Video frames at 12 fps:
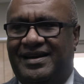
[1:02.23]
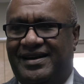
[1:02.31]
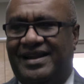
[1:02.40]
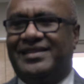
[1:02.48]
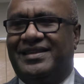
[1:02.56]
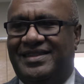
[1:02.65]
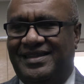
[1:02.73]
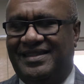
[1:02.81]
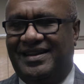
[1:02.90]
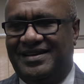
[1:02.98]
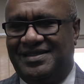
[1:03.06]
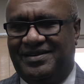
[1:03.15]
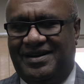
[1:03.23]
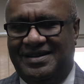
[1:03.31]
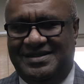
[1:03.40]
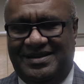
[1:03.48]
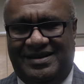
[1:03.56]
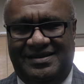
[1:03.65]
Another thing that I thought
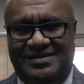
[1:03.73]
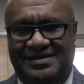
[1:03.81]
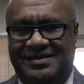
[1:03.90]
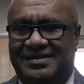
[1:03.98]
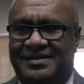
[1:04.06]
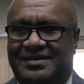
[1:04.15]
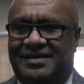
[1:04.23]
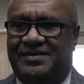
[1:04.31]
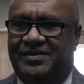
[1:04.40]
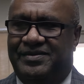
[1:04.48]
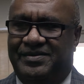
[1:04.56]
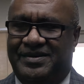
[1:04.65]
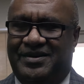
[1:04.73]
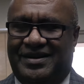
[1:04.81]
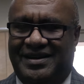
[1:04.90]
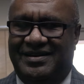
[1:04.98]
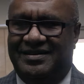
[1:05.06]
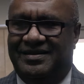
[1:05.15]
I'd share, when we
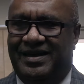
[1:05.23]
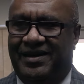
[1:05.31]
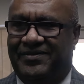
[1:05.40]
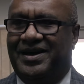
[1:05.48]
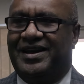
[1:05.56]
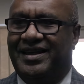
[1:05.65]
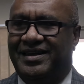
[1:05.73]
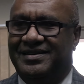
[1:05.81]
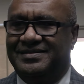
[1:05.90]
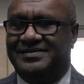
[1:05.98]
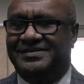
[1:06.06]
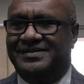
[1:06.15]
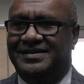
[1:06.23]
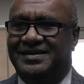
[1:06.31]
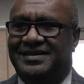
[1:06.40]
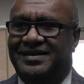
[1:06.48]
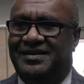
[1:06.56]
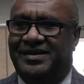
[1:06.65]
got in, FRA,
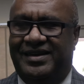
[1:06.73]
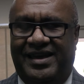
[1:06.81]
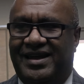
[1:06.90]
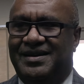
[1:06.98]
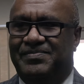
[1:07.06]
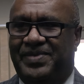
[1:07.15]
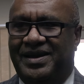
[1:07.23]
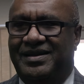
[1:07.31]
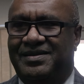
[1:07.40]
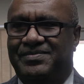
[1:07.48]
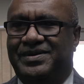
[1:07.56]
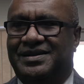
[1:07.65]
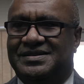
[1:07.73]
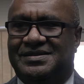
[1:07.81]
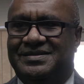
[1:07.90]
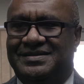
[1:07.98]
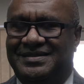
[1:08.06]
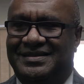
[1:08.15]
he hadn't paid the
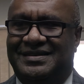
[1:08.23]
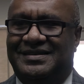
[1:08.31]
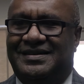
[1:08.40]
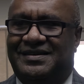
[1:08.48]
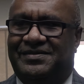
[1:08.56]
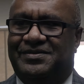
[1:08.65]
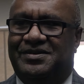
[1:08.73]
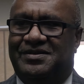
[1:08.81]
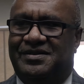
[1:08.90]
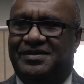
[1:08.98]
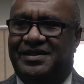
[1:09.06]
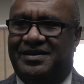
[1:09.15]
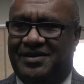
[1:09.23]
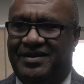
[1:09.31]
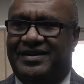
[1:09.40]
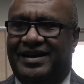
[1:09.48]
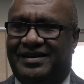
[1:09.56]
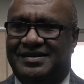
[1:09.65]
bills for the
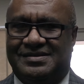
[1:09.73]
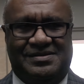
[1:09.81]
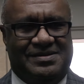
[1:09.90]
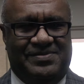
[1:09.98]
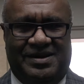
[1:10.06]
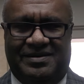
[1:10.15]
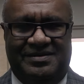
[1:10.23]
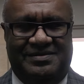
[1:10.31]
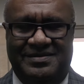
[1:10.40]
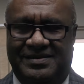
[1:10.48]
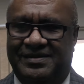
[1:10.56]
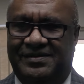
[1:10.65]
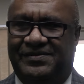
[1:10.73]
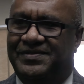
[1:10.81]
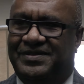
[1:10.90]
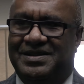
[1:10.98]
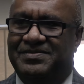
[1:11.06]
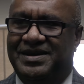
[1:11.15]
contractors. It was about
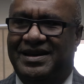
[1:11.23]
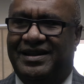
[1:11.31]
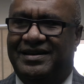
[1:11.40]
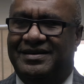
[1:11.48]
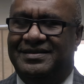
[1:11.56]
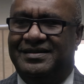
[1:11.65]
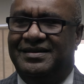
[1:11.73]
50 million.